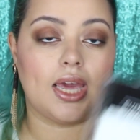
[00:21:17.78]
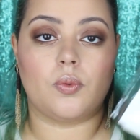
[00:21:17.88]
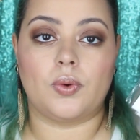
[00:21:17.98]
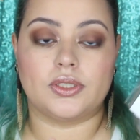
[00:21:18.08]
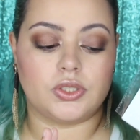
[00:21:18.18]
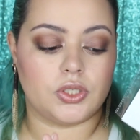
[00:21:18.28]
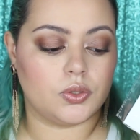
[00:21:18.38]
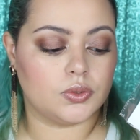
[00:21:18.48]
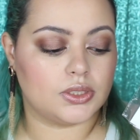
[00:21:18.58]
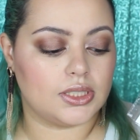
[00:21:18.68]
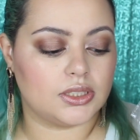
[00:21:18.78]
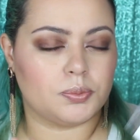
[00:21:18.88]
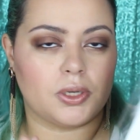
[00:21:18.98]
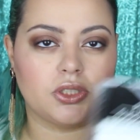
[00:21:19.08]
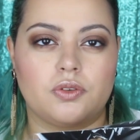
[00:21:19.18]
can't wait to use these,
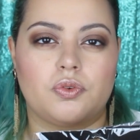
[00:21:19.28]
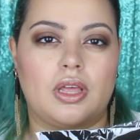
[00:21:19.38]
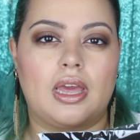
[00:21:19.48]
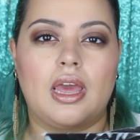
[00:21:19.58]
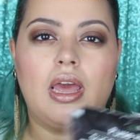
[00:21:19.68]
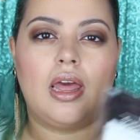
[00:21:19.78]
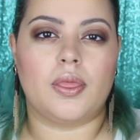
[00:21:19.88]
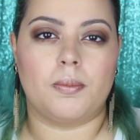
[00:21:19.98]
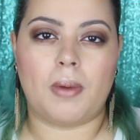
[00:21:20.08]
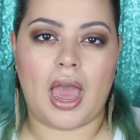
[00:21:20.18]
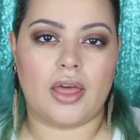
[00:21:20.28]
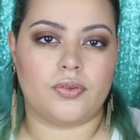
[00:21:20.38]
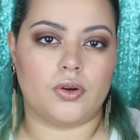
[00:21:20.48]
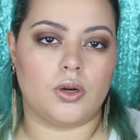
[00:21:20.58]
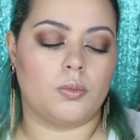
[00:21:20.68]
especially for like the
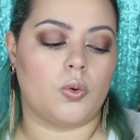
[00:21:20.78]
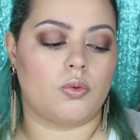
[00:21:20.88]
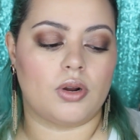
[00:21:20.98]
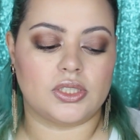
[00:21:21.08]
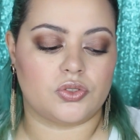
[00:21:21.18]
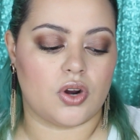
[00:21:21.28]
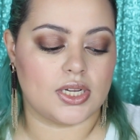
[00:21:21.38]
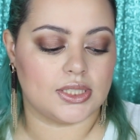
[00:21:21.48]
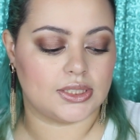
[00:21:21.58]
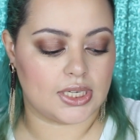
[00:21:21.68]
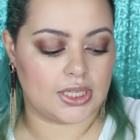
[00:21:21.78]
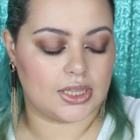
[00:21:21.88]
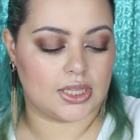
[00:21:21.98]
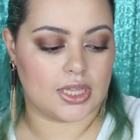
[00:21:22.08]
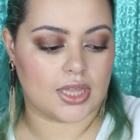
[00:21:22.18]
bathroom or restaurants,
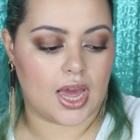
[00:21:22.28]
anything like